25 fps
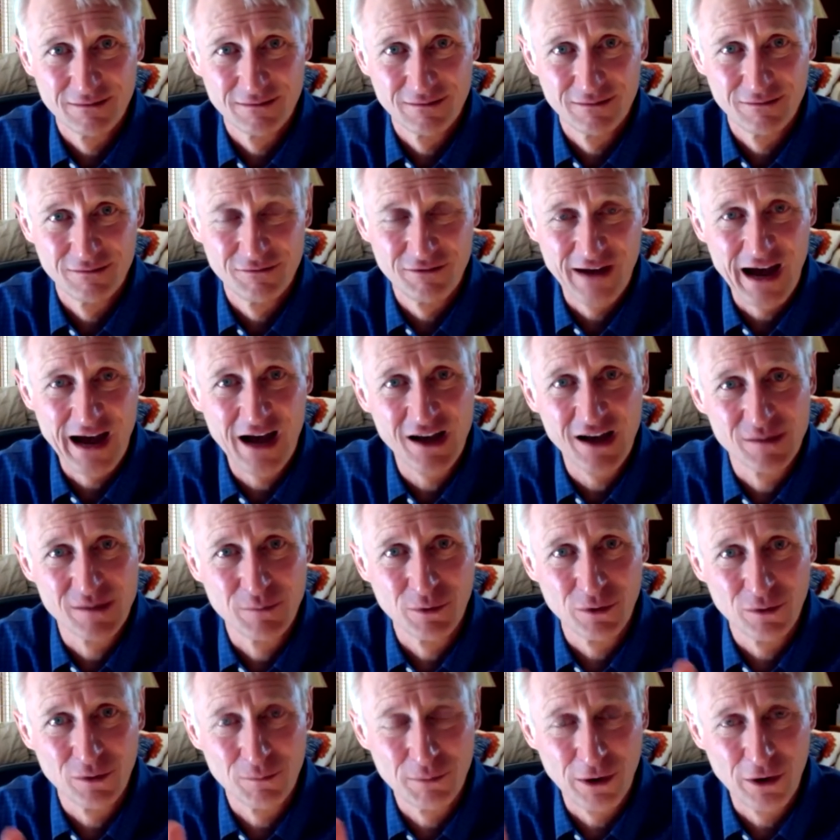
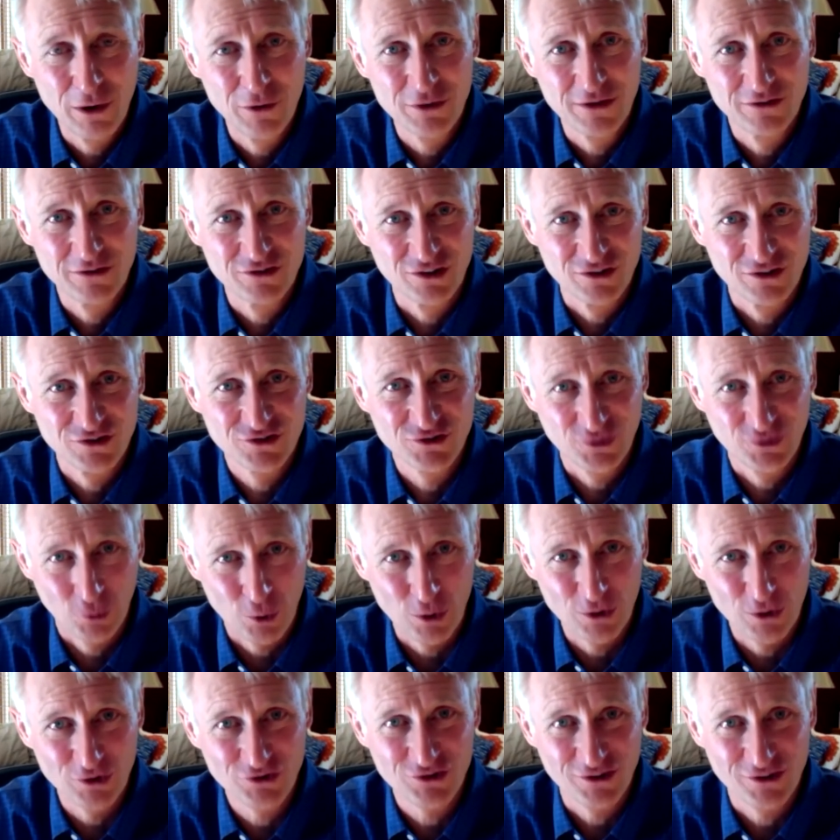valuable both as a
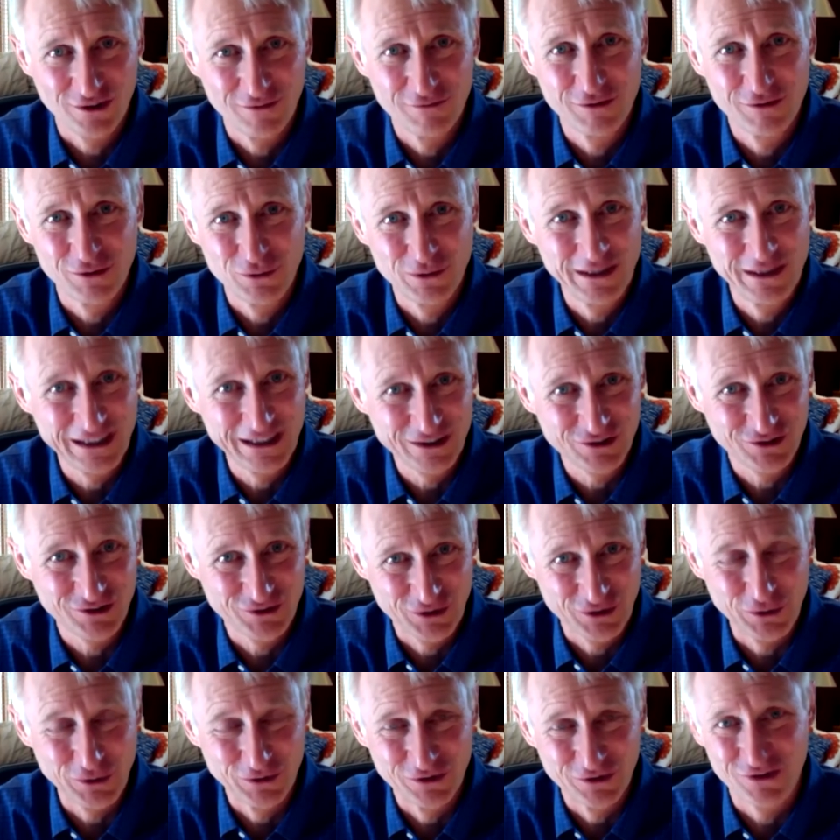source of unique
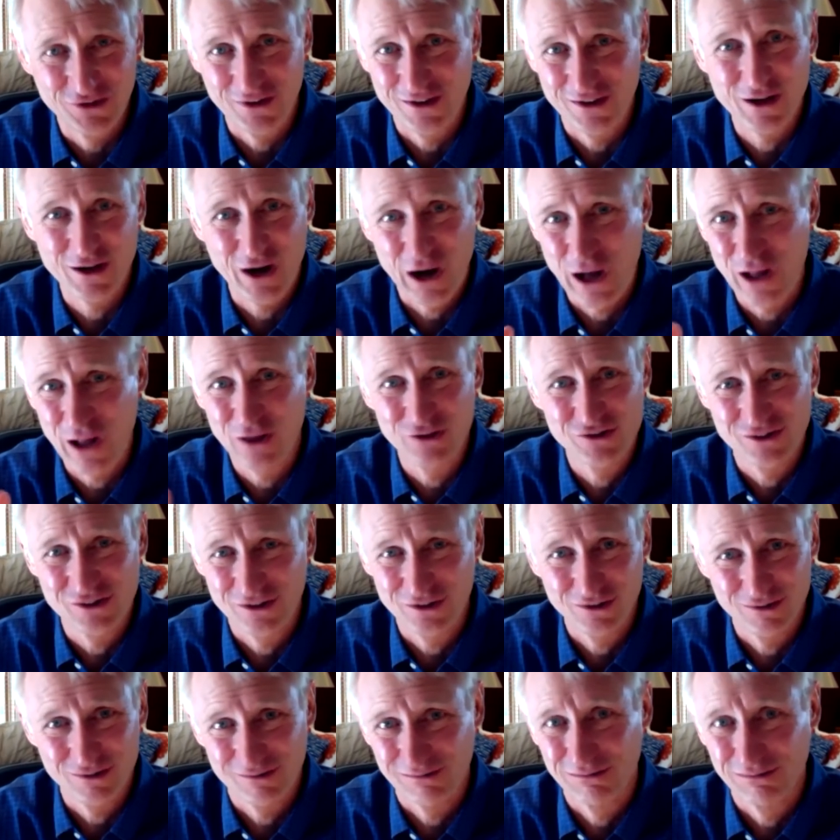students that
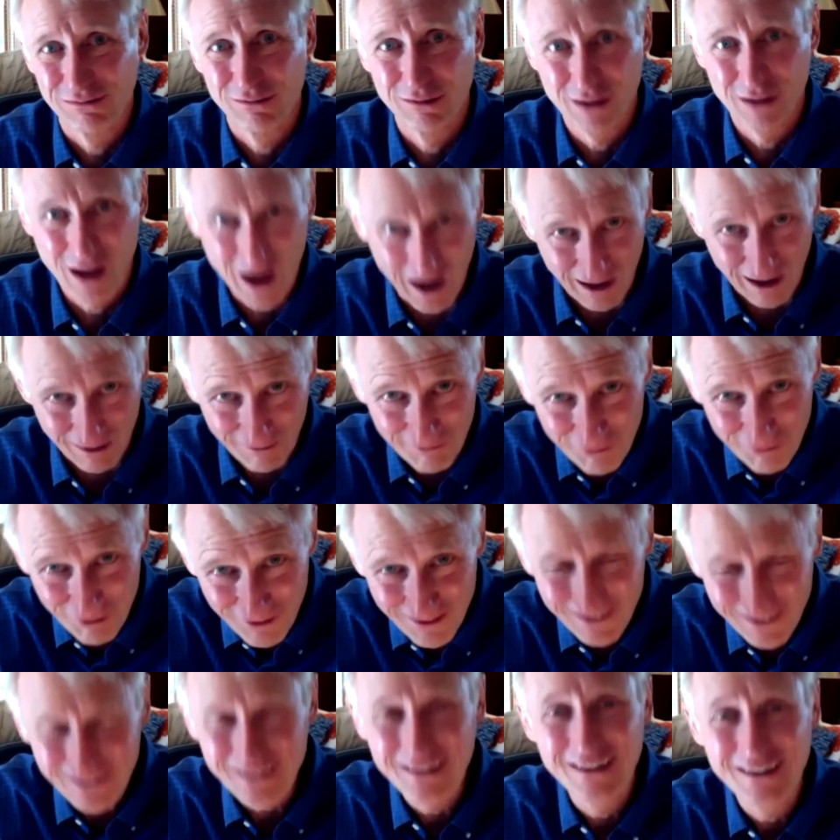colleges love
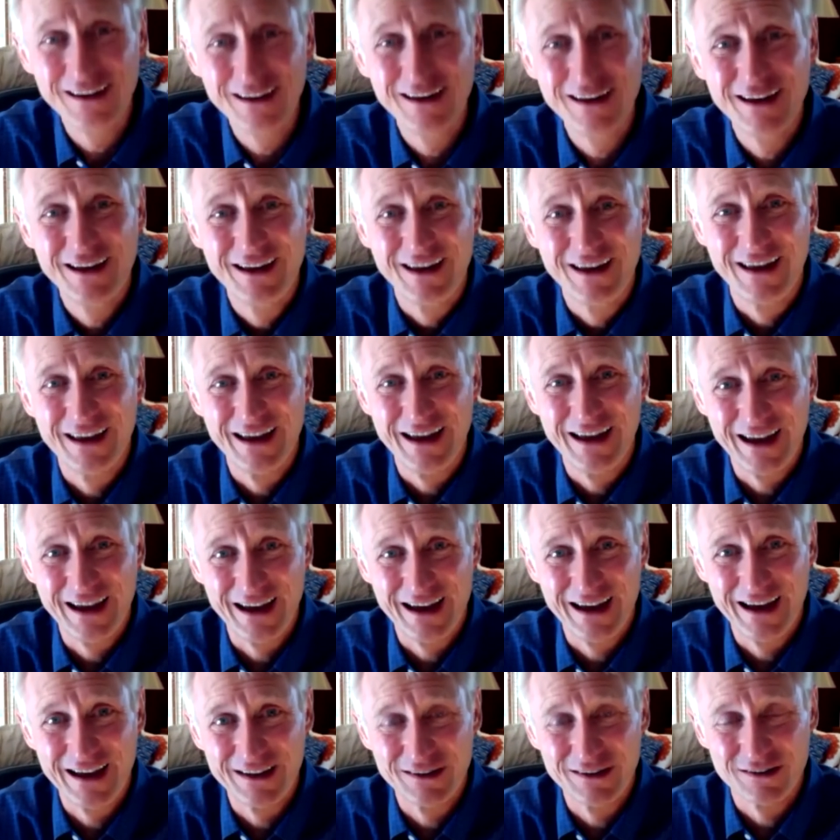
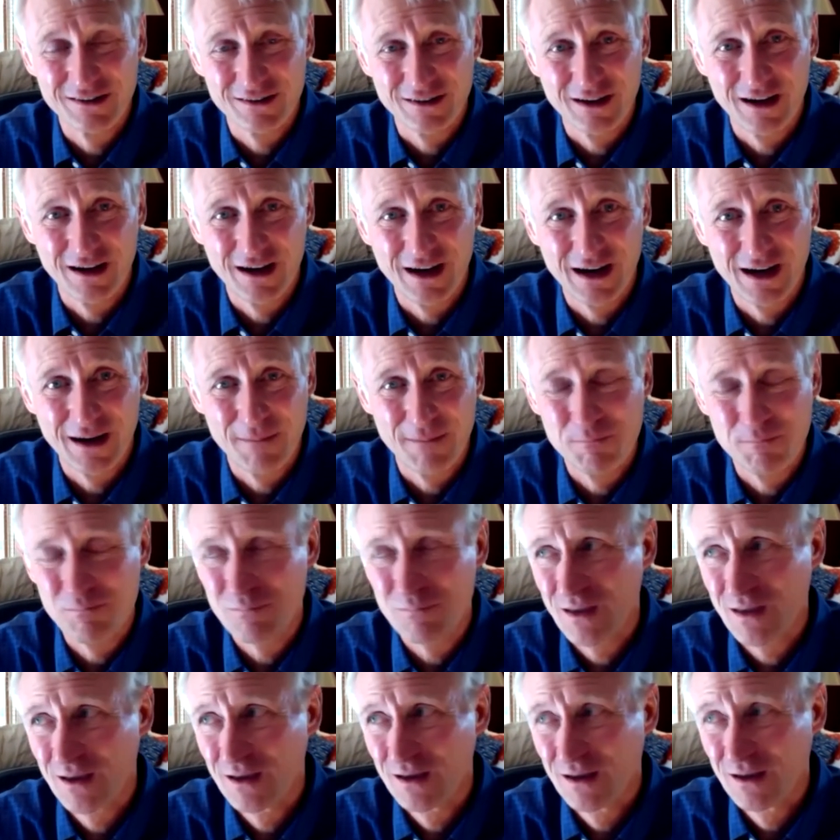and um,
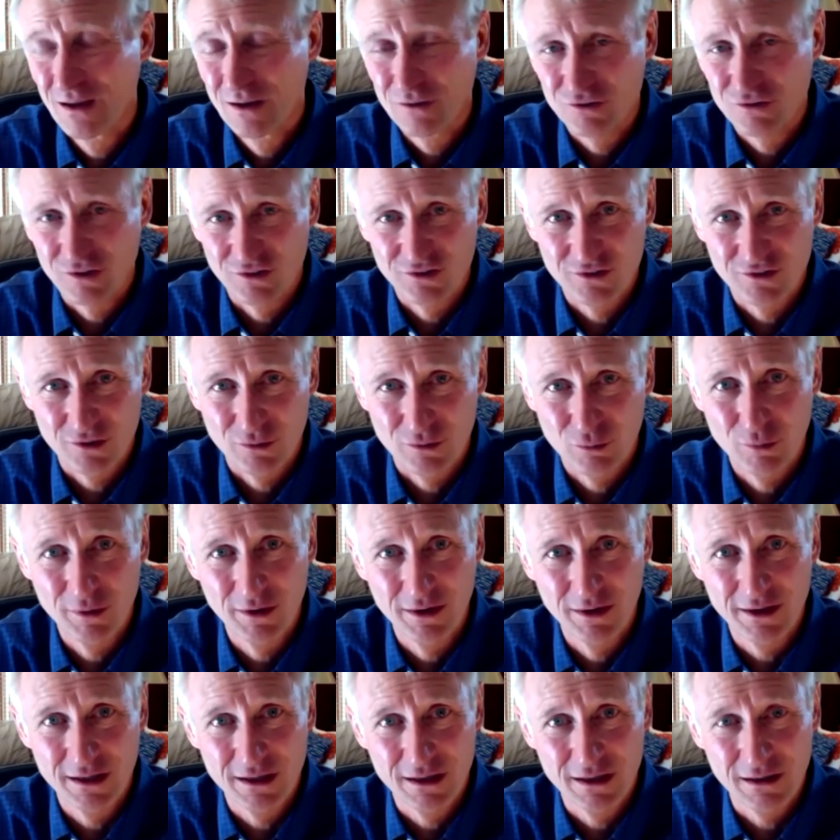just a
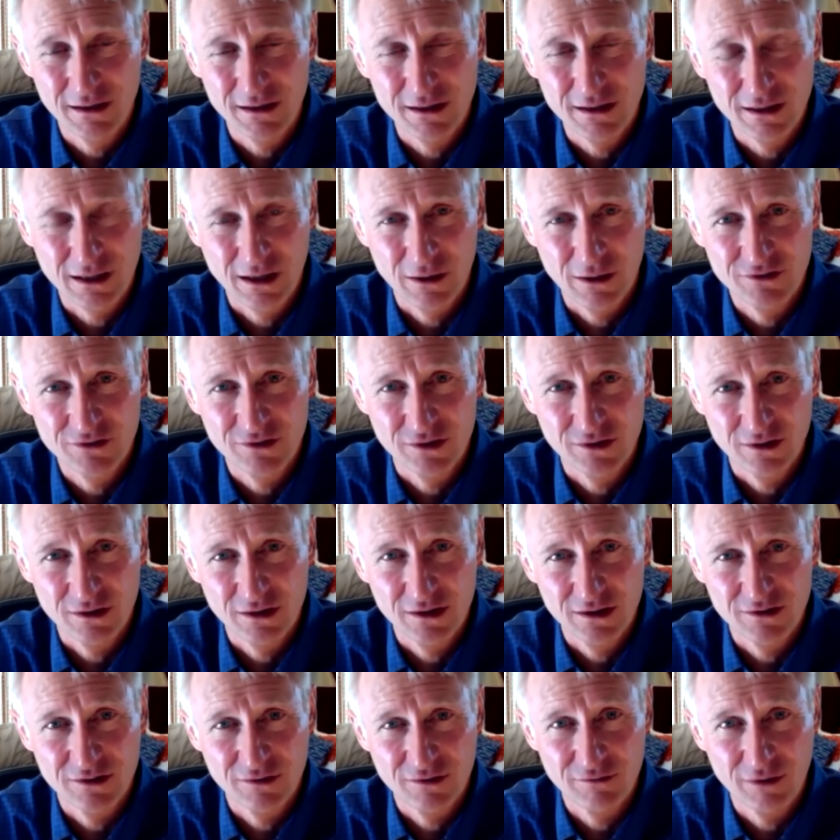really you know it's a
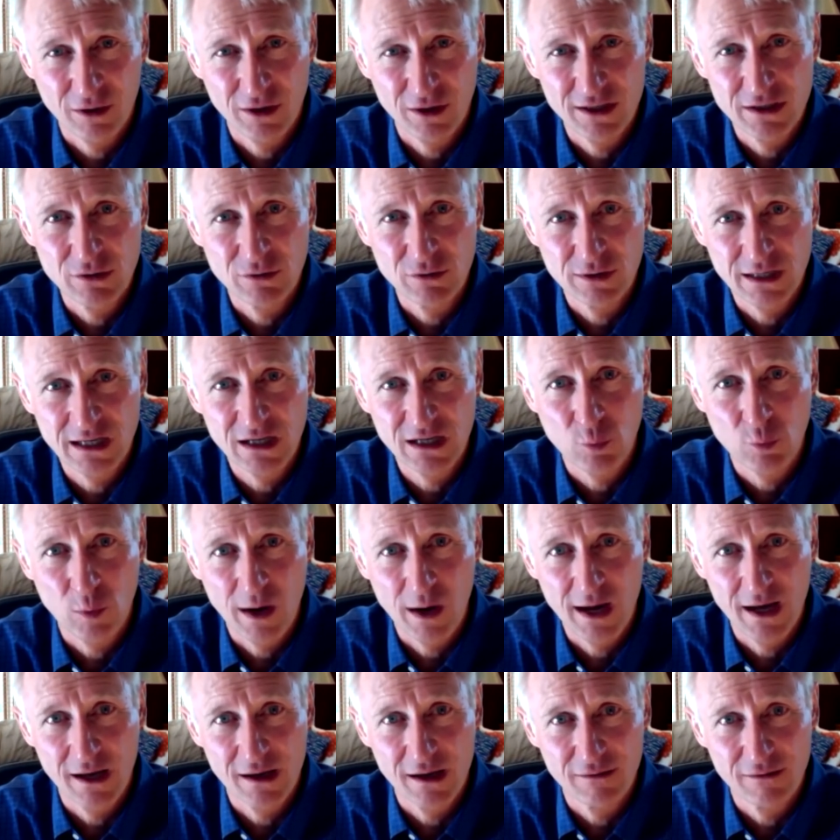it's a very unique
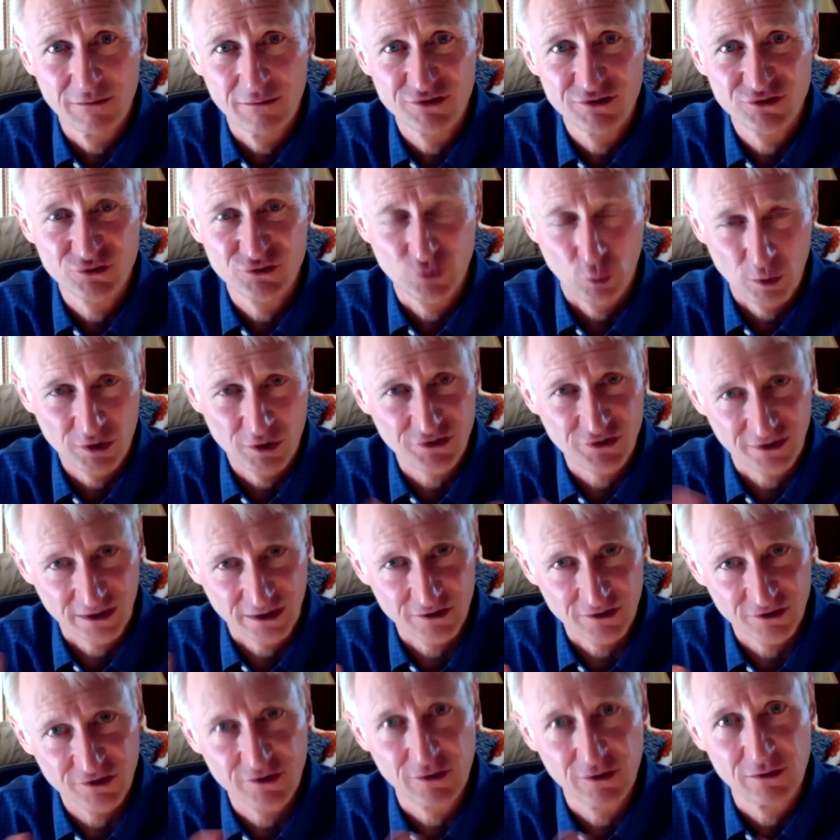way of sourcing
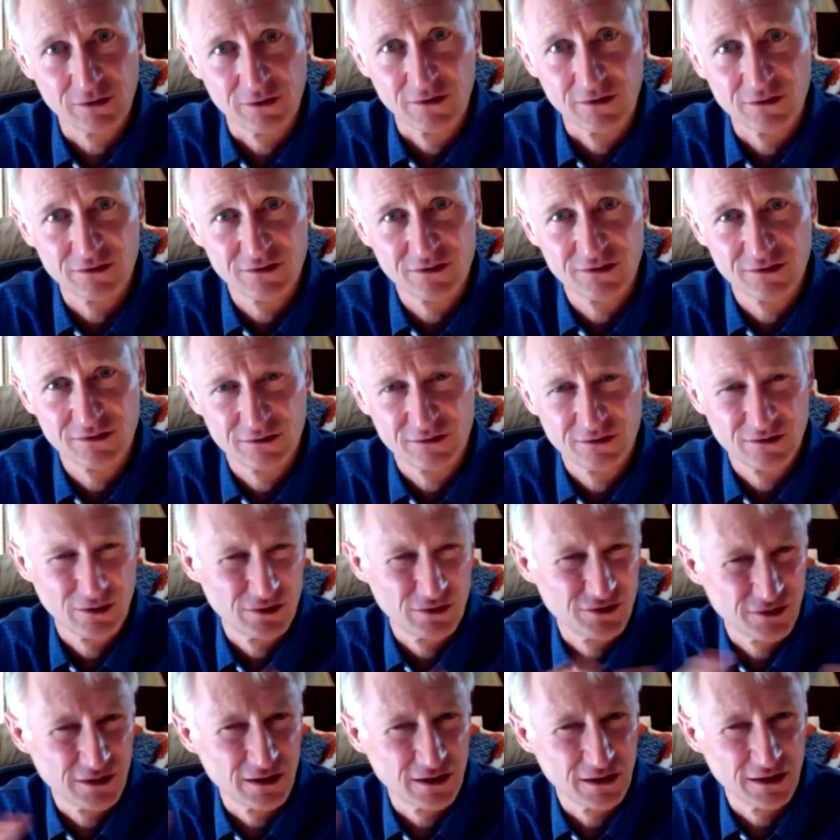students so
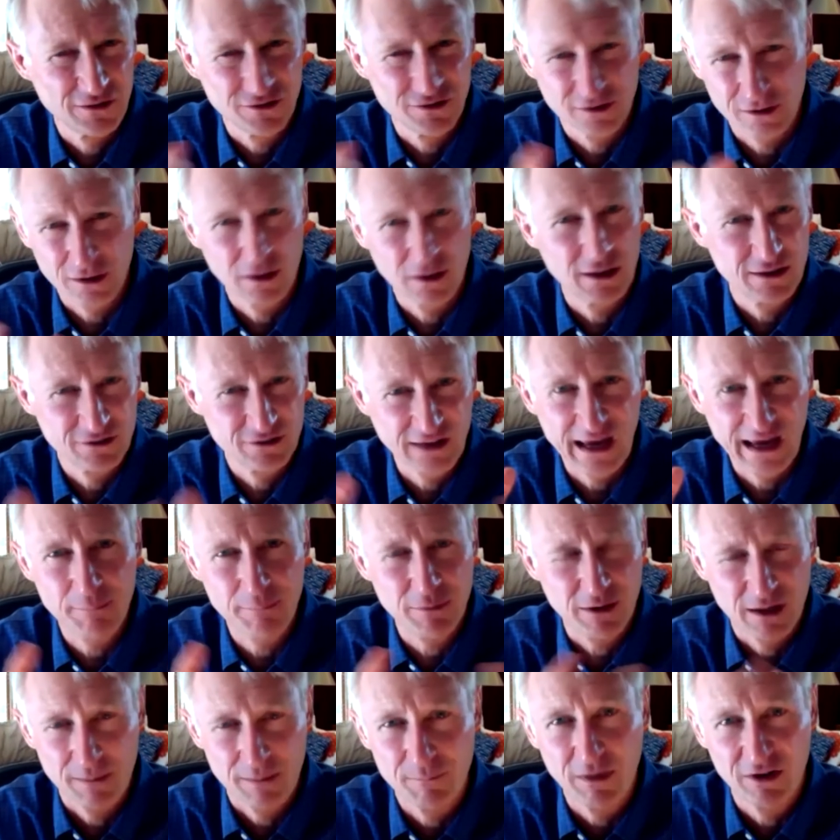it's a it's a good example
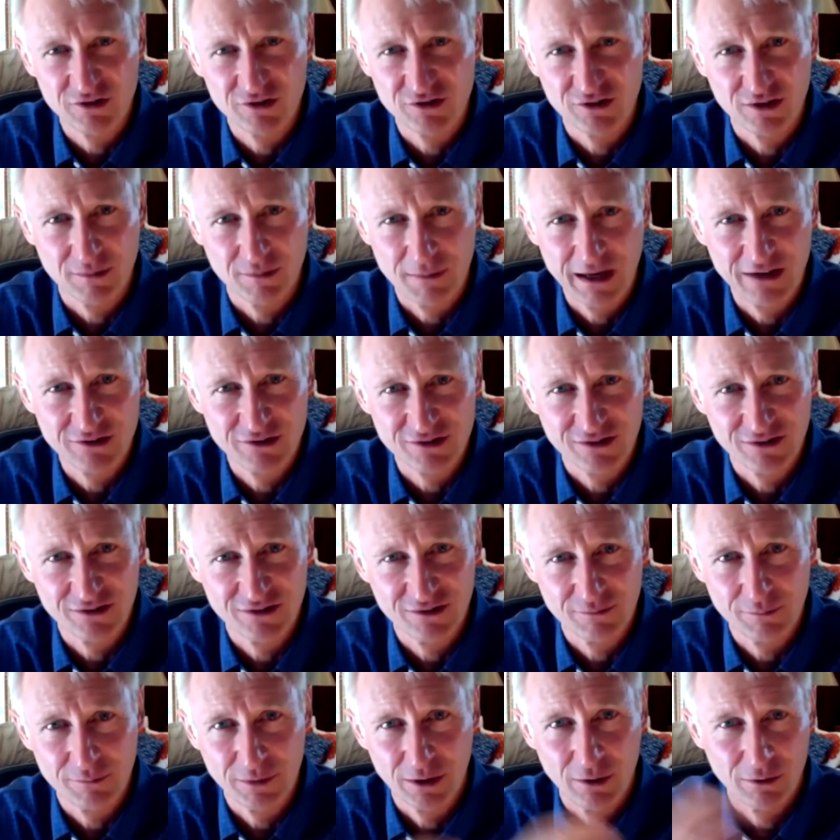on a bunch of dimensions
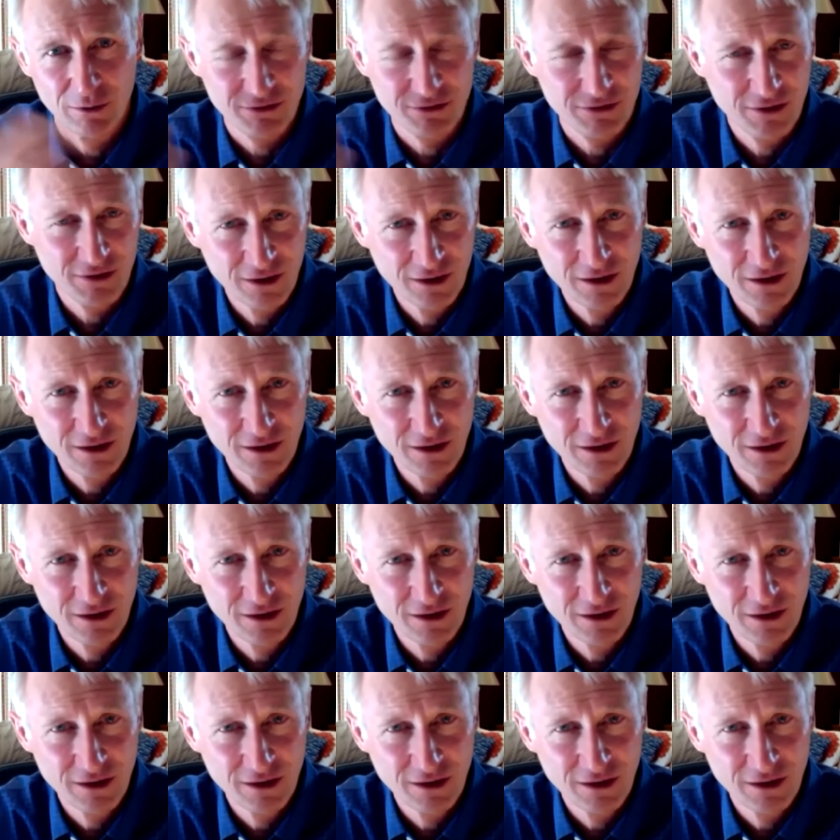of both